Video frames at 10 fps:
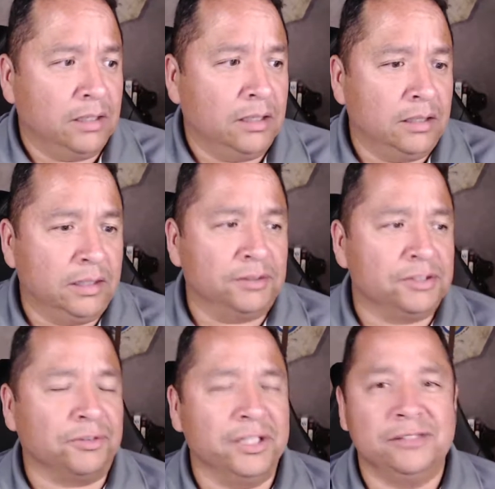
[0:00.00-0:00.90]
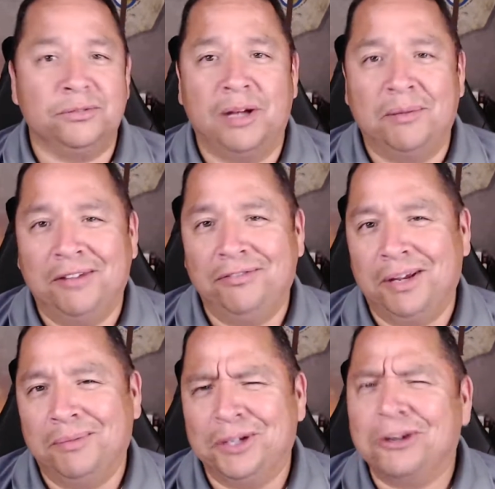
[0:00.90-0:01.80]
there is a reason why my
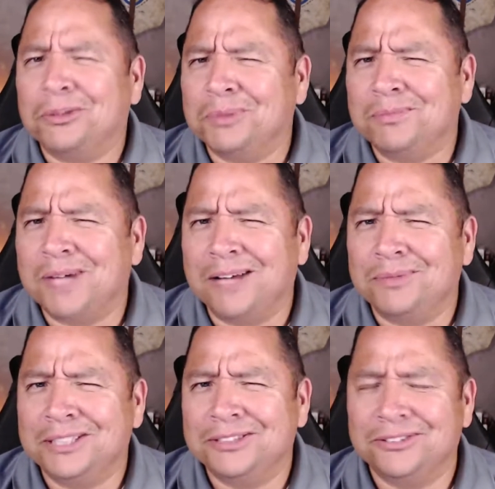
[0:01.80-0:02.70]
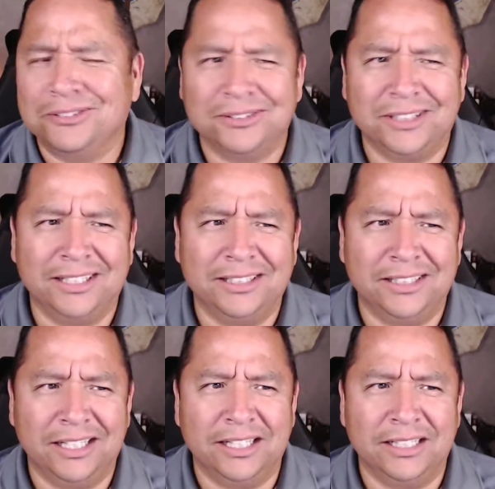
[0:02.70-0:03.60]
family called me Bobby. So
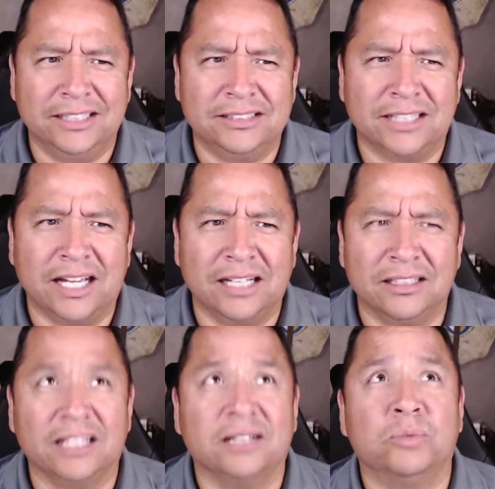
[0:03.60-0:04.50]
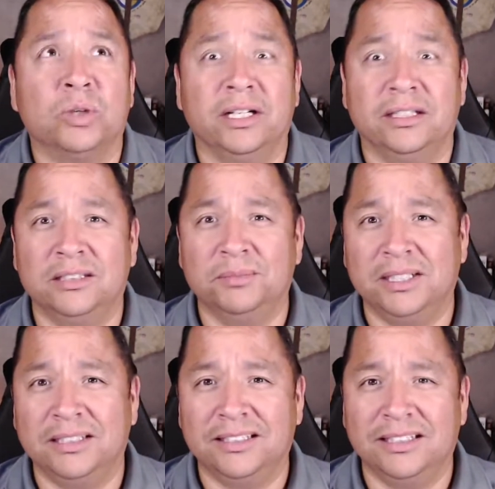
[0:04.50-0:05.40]
and it's kind of like a more intimate,
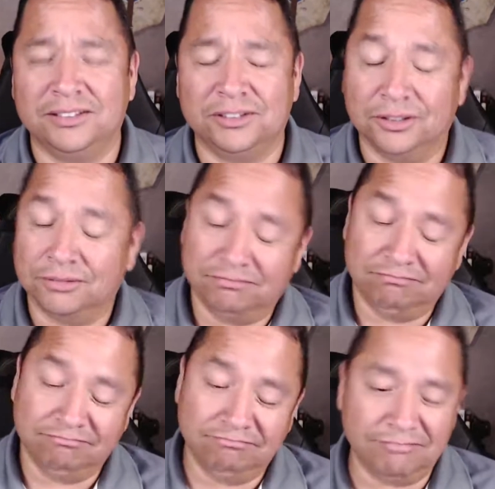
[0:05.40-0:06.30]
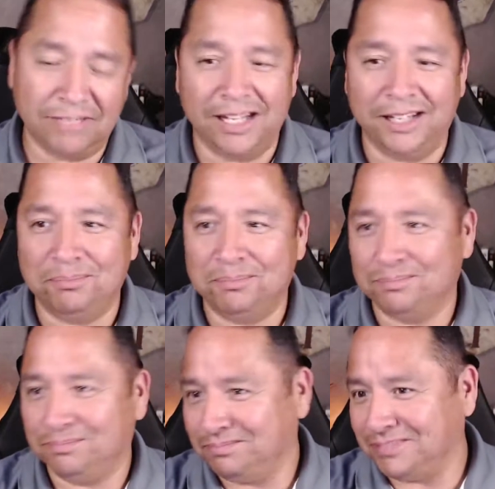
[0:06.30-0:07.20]
and so I
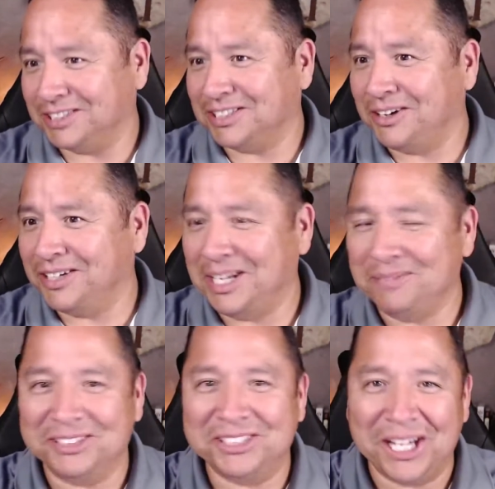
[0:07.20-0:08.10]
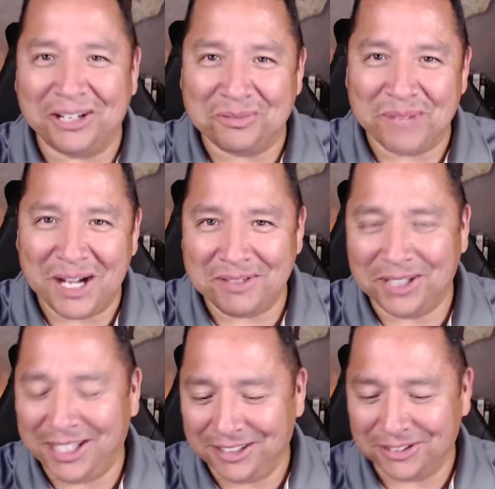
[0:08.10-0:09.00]
that's how I named this channel, Bobby Gray
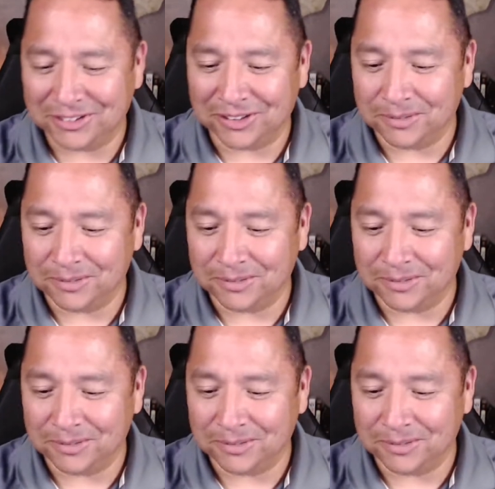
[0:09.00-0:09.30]
Eagle. So